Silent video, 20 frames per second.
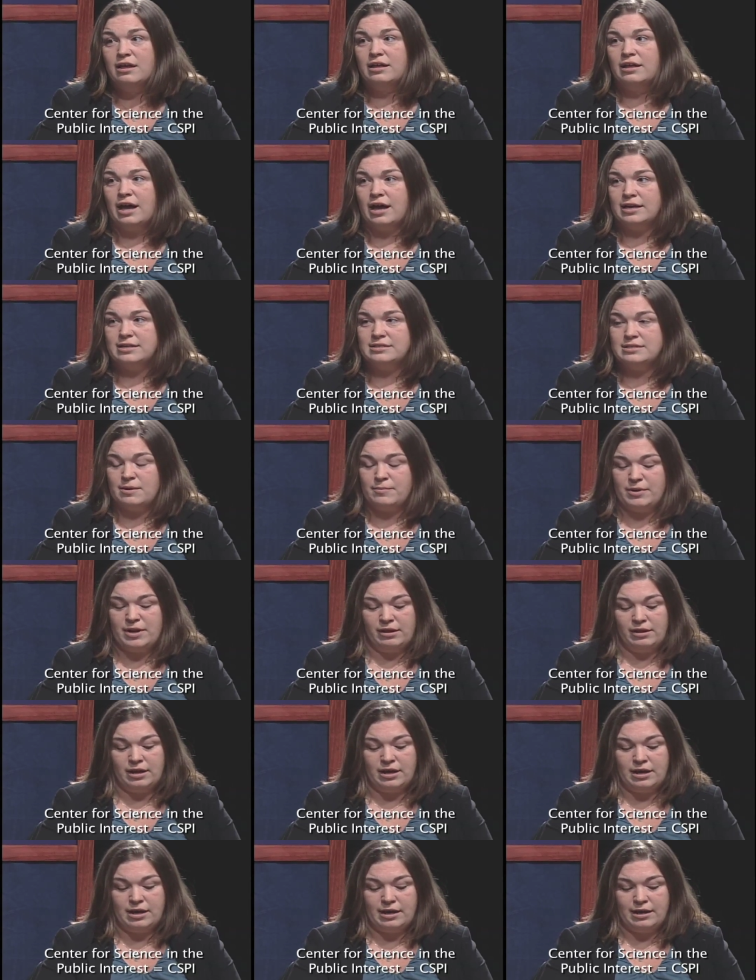uh,
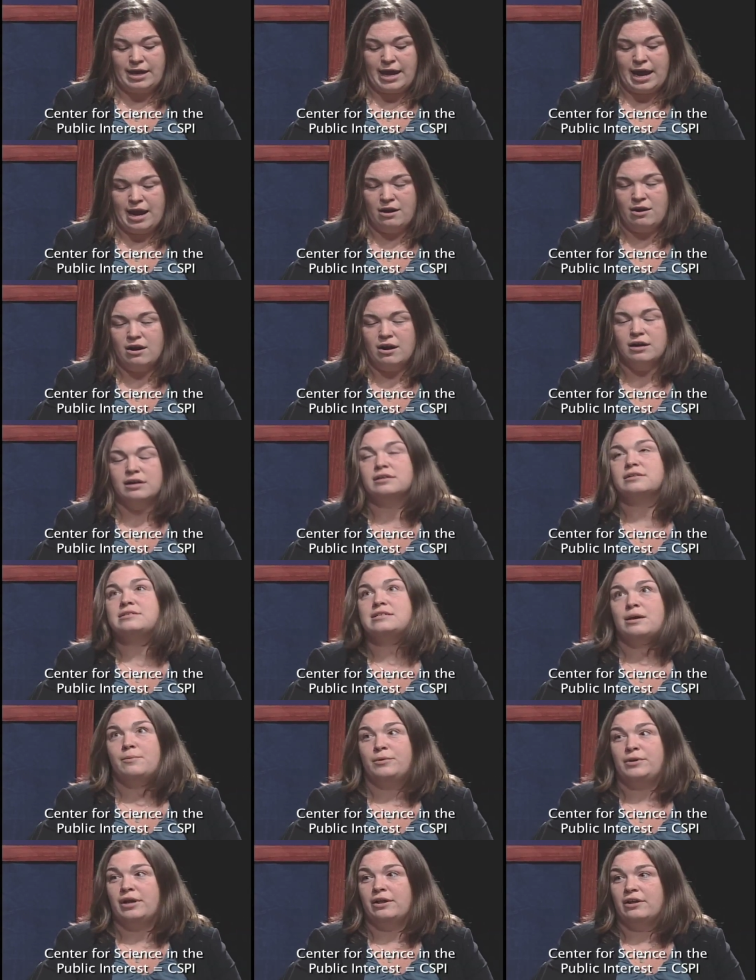Salmonella Hadar,
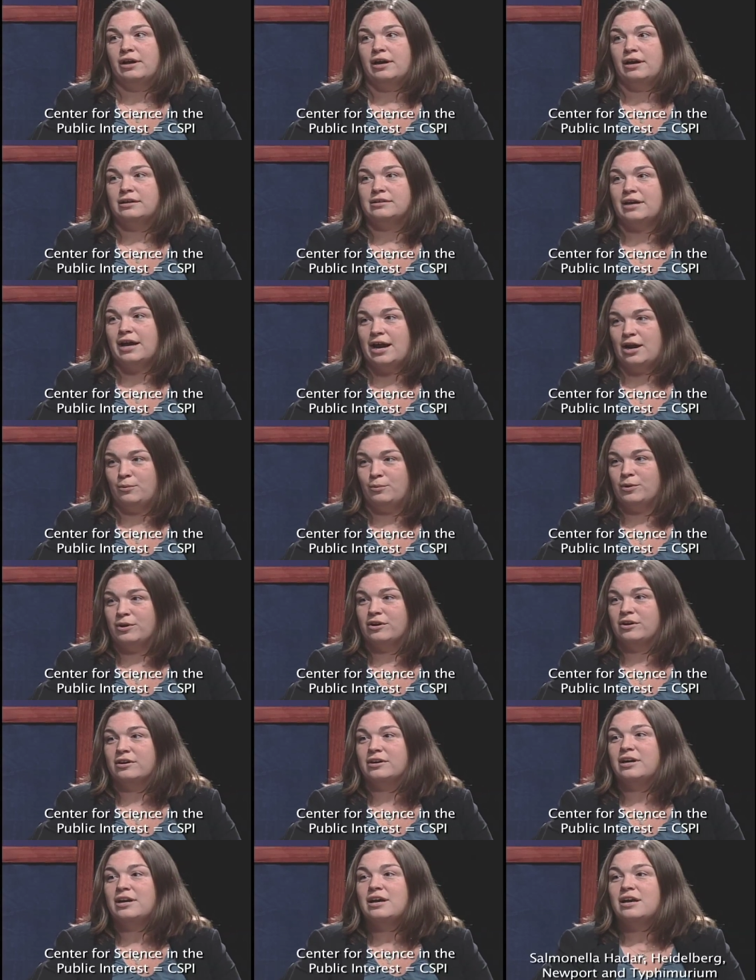Salmonella
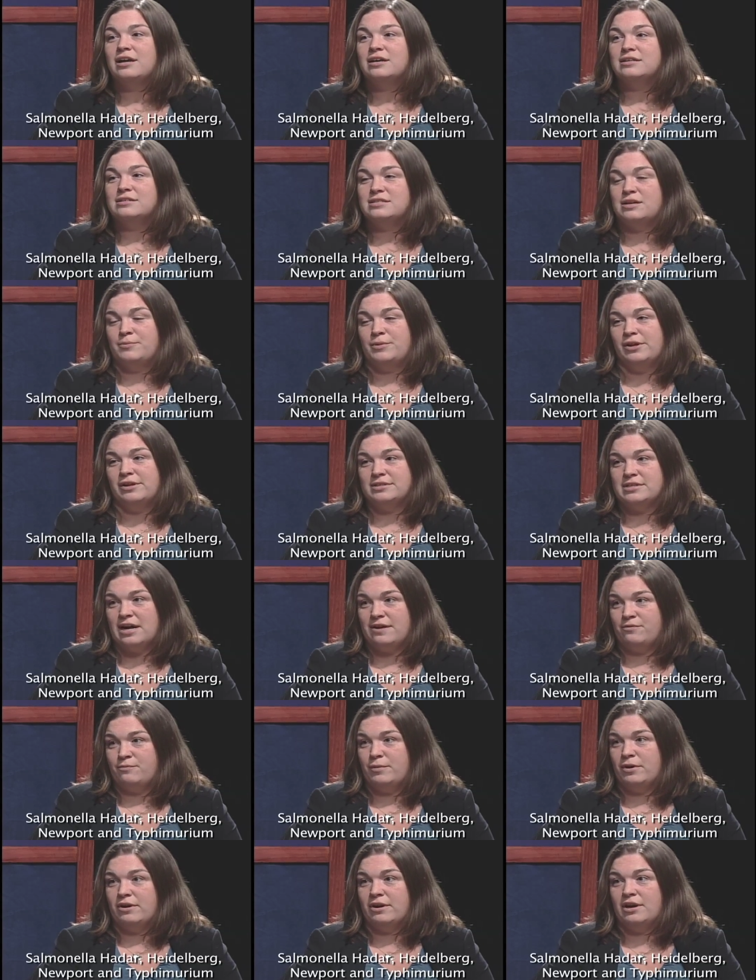Heidelberg, Salmonella
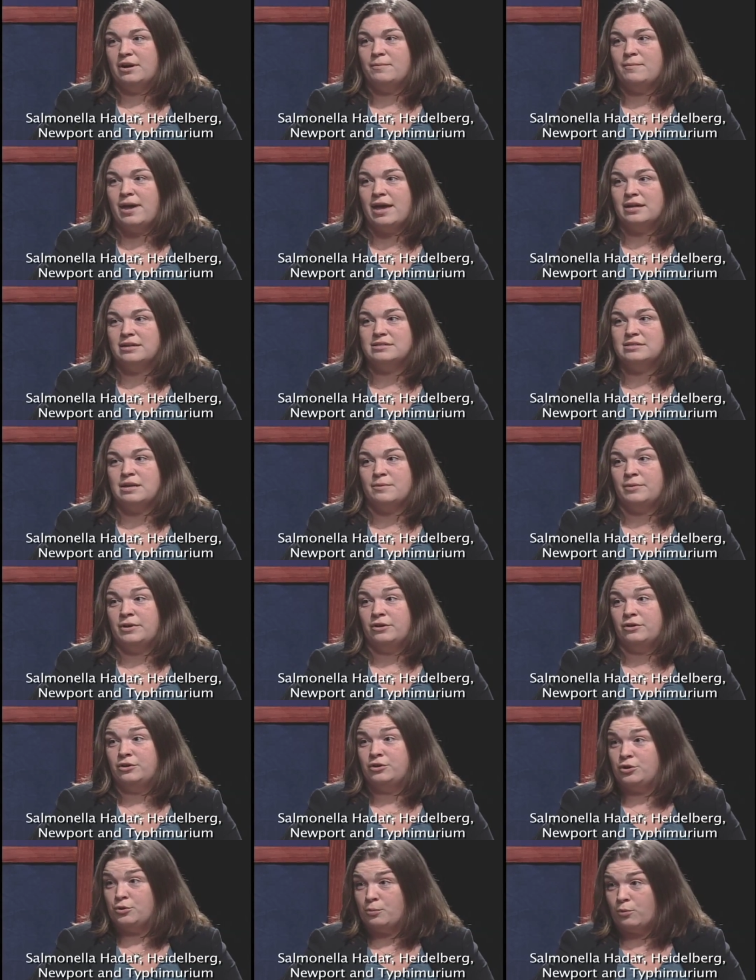typhimurium, and
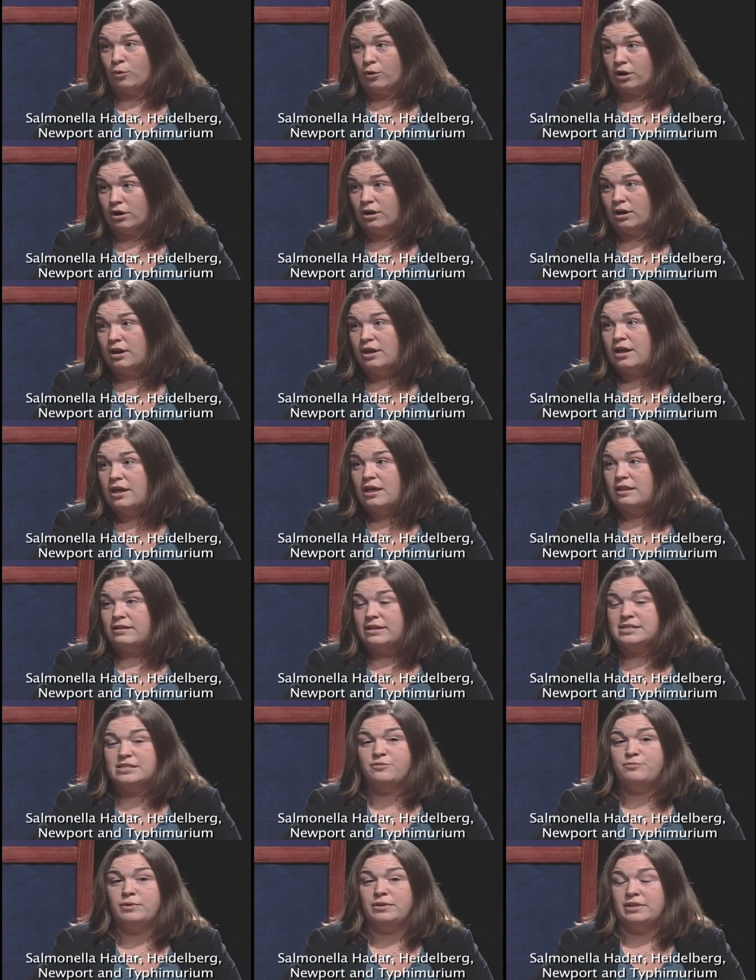Salmonella Newport.
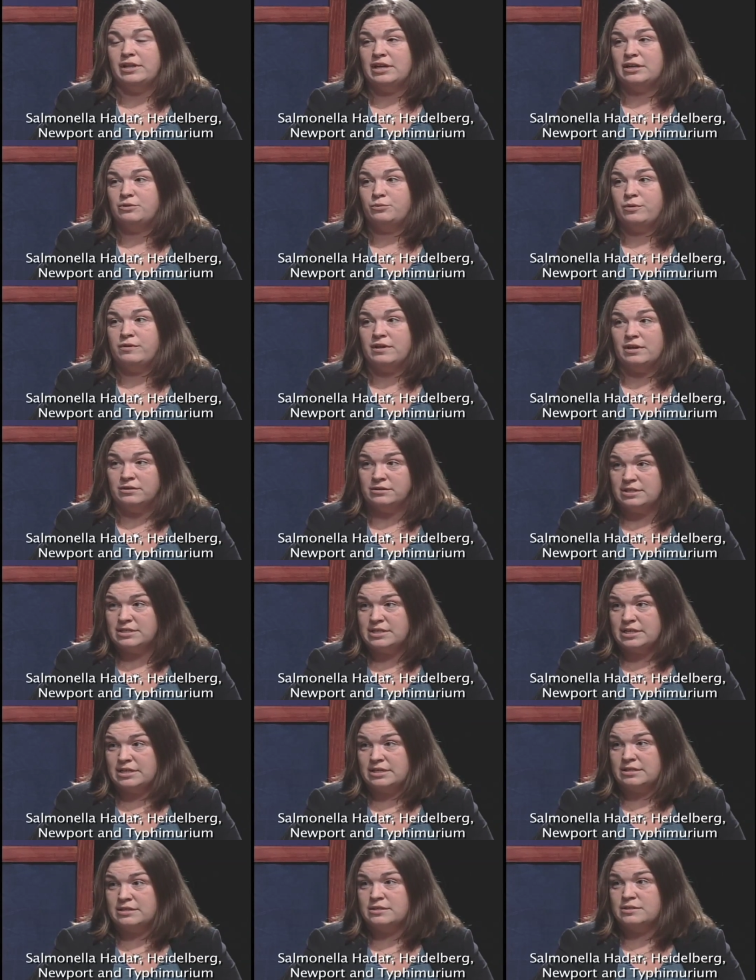These have been linked with
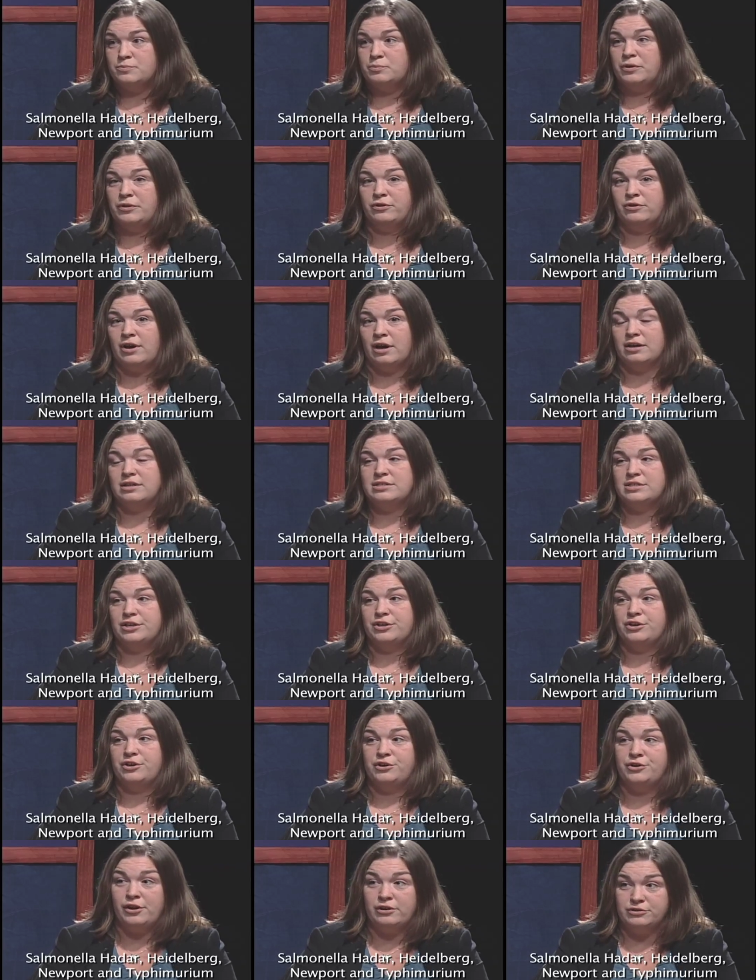illnesses, but they're not
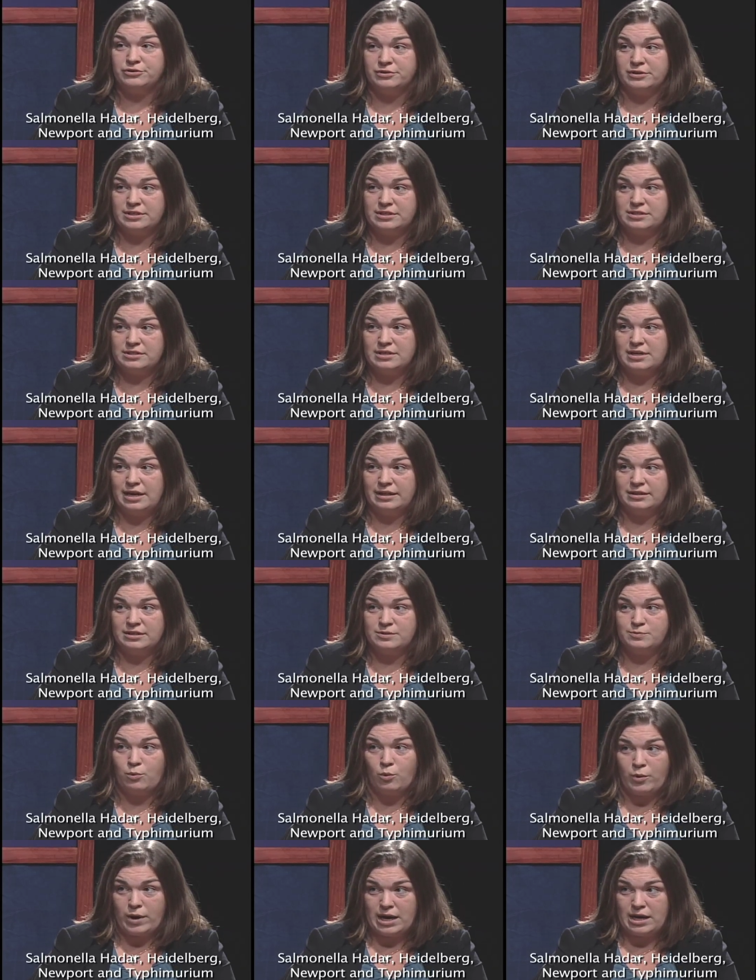considered adulterants at this
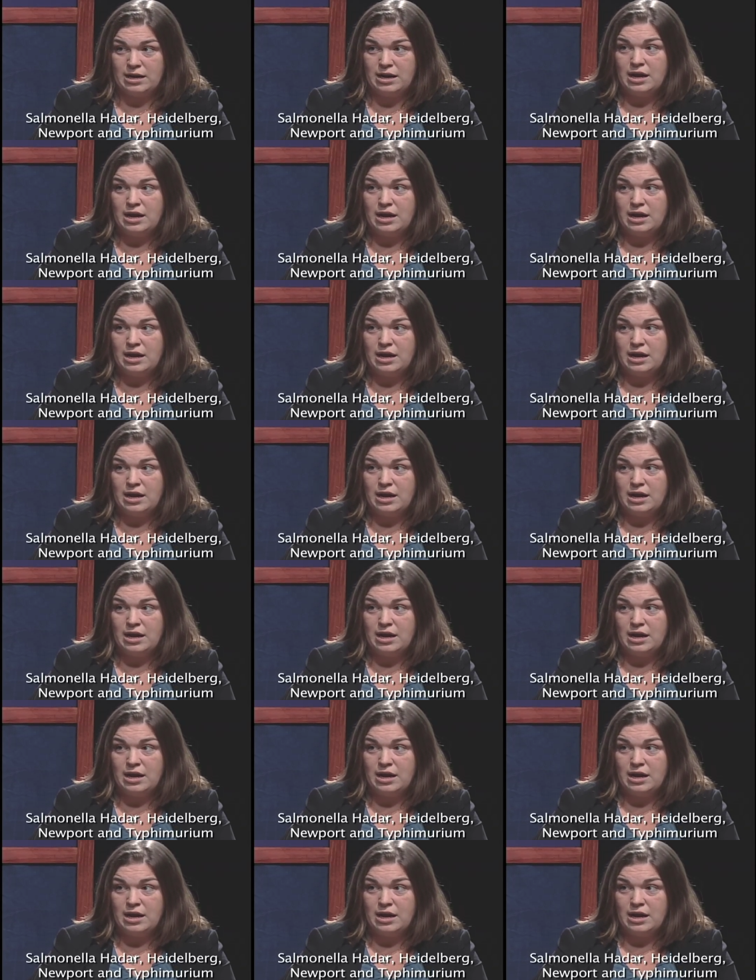point.